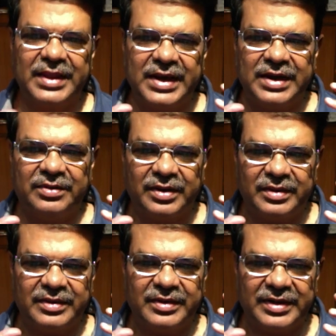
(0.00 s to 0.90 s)
It will
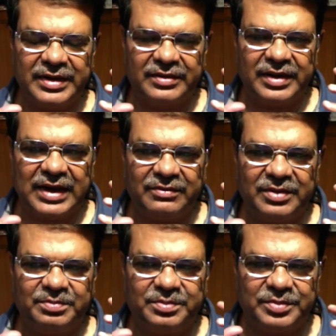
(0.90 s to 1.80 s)
have
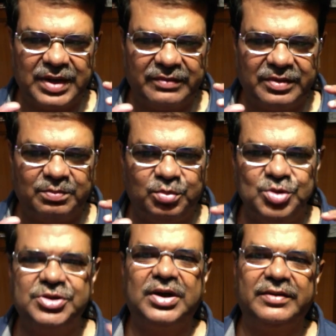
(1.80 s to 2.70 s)
a
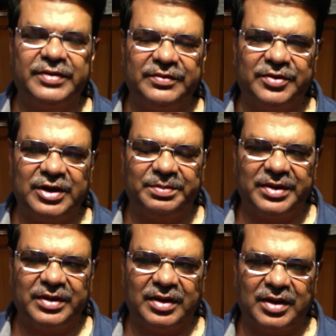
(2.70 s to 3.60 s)
booster effect for that
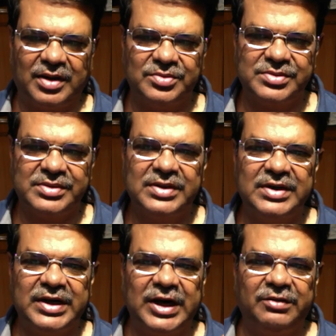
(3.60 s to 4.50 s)
particular house.
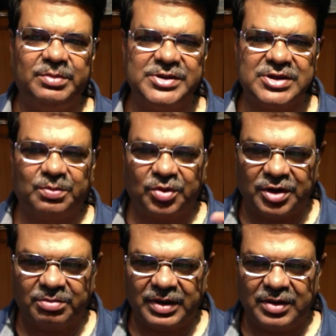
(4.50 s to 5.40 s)
It will be
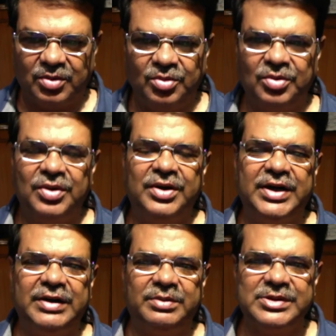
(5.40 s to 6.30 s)
supported by Guru.
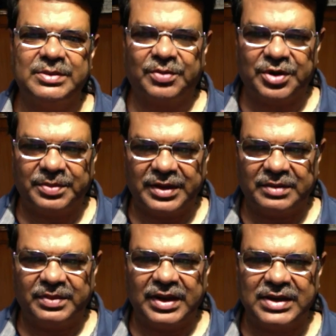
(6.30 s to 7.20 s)
It will be supported by other
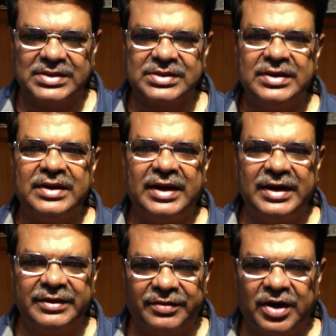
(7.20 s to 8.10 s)
planets.
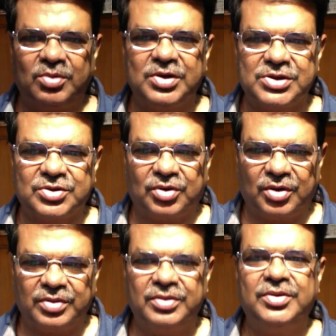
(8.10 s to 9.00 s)
And if Rahu is
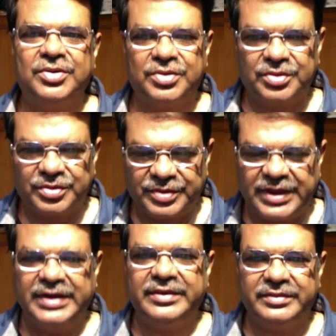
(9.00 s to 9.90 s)
strong,
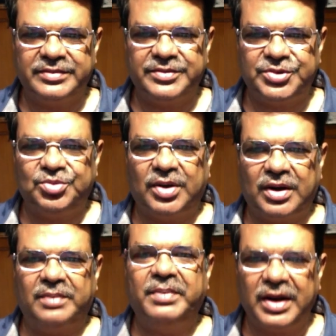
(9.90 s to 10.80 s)
then you
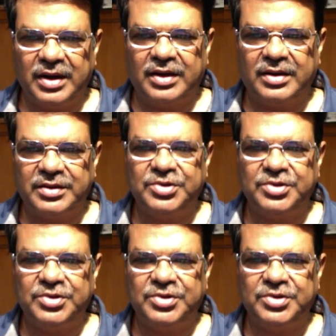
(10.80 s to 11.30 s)
are a billionaire.